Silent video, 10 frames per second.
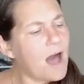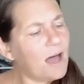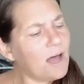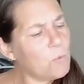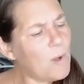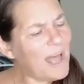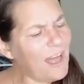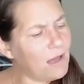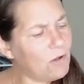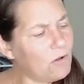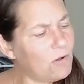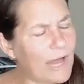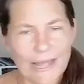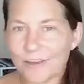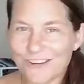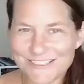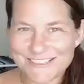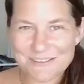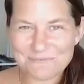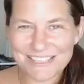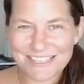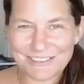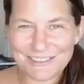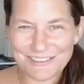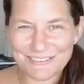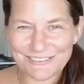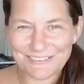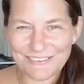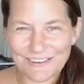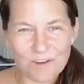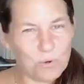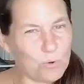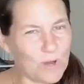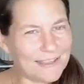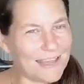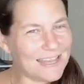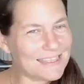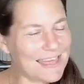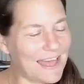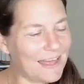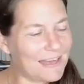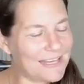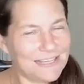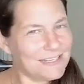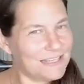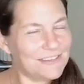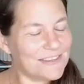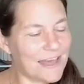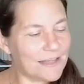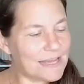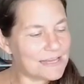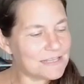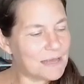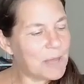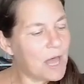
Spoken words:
oh, wow, I heard something new. Ooh, I like that. I didn't hear that last time.